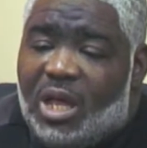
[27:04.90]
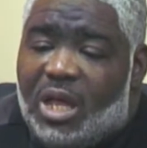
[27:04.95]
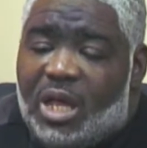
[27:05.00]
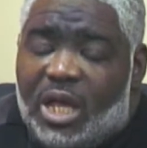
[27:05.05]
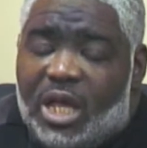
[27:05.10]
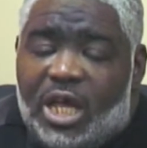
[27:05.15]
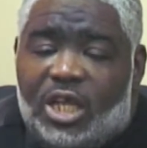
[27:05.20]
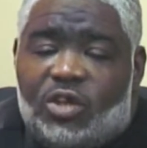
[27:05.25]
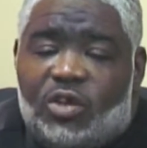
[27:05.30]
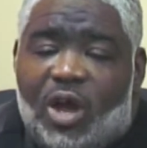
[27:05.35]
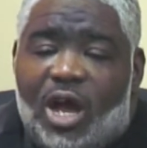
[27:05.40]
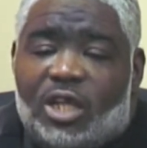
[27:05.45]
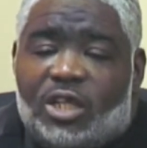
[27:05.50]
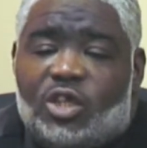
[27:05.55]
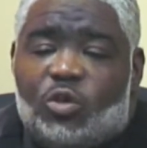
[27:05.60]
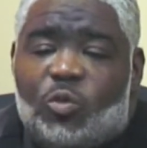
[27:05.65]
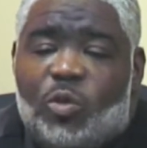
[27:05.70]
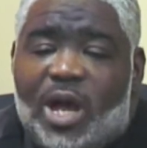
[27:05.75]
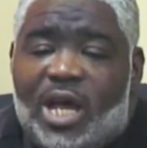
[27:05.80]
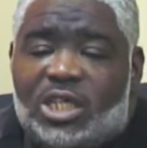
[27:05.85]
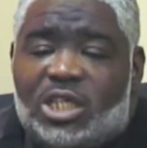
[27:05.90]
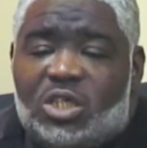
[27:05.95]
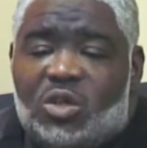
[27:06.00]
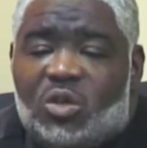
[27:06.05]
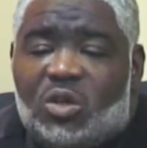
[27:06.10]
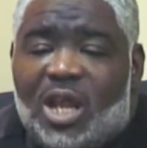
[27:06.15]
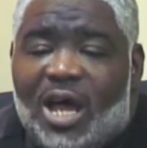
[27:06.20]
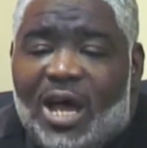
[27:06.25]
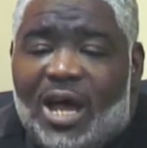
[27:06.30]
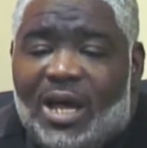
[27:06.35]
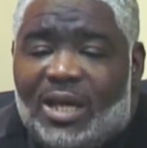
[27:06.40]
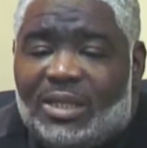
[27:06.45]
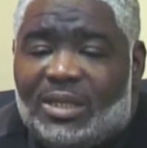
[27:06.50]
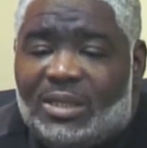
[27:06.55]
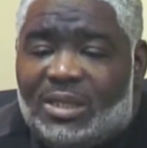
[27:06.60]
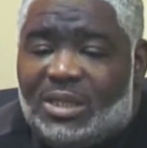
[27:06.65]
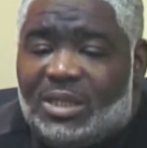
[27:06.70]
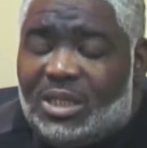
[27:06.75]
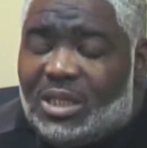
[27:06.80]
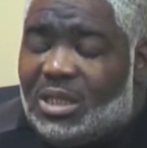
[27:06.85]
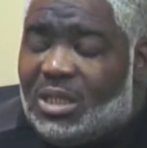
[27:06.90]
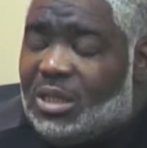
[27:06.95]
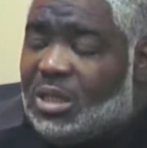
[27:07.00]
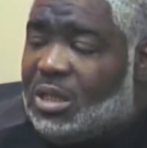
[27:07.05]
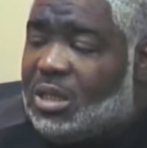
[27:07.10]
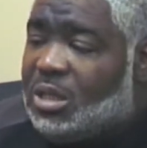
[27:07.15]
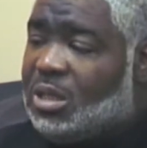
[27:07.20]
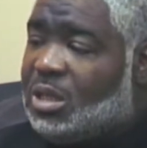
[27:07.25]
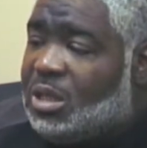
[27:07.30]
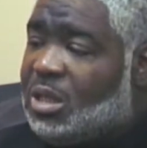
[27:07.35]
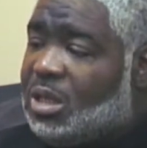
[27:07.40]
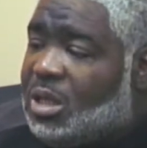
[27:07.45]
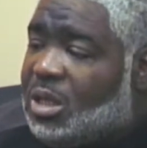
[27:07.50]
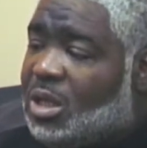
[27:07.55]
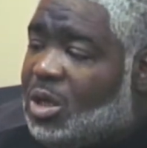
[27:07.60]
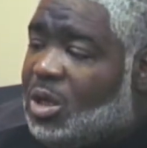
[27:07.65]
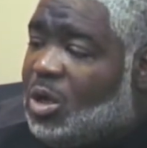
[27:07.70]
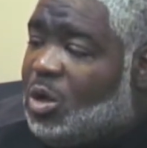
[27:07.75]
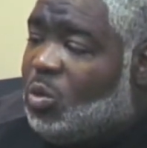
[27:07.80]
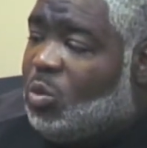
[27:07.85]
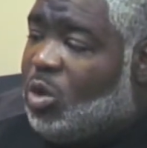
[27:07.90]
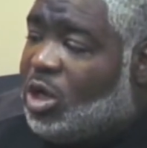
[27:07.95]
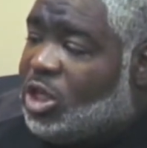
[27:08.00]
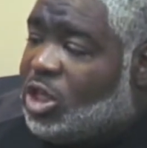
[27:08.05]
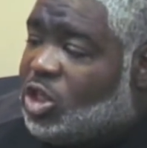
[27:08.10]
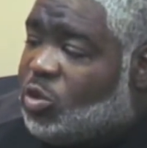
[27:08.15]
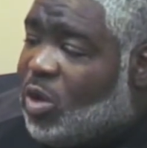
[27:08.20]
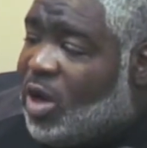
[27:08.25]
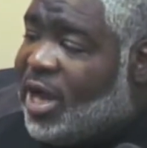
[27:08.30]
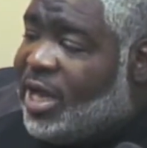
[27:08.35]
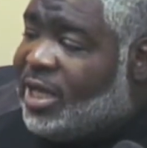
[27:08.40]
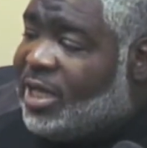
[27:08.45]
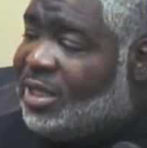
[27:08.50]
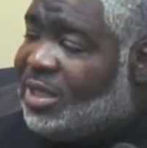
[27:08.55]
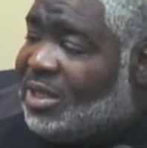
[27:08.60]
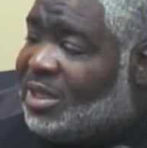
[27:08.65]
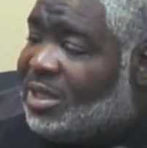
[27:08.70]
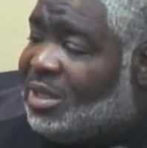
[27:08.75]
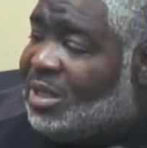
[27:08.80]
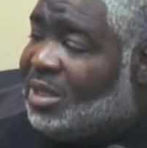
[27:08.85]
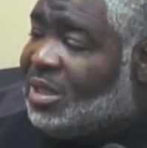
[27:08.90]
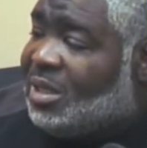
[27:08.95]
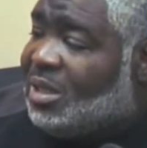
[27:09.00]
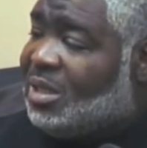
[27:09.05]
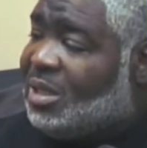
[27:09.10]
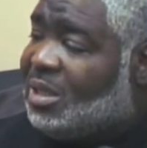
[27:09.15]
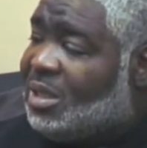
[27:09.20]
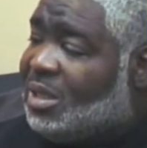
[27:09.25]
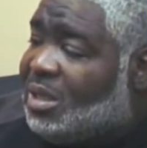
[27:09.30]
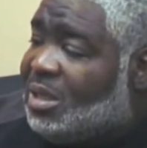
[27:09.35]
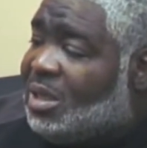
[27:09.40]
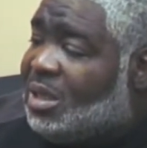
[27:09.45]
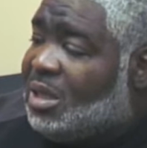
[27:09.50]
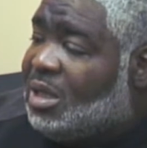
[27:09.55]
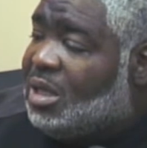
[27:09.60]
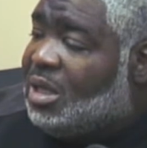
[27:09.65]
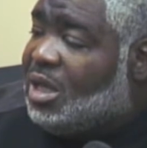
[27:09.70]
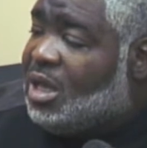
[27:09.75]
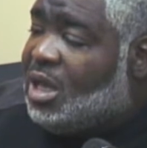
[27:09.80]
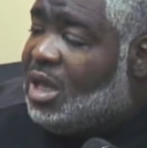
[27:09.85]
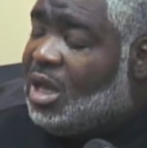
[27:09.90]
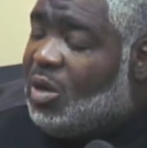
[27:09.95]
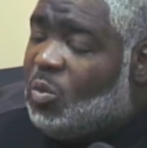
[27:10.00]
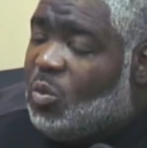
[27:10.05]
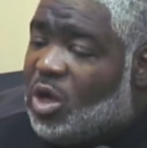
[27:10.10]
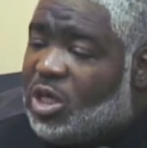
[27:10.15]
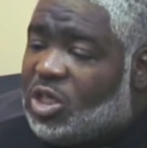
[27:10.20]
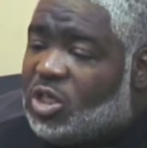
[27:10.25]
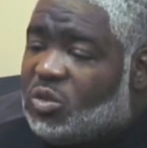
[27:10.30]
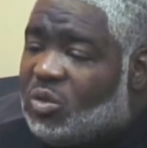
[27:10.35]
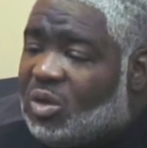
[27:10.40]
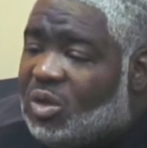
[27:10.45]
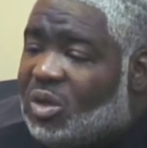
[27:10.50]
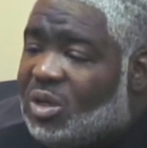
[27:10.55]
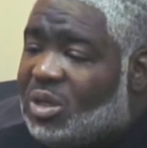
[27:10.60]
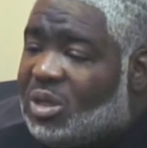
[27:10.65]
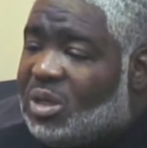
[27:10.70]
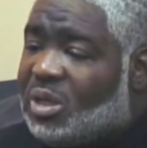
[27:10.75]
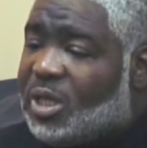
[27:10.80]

He tried to rationalize what is right and what is wrong.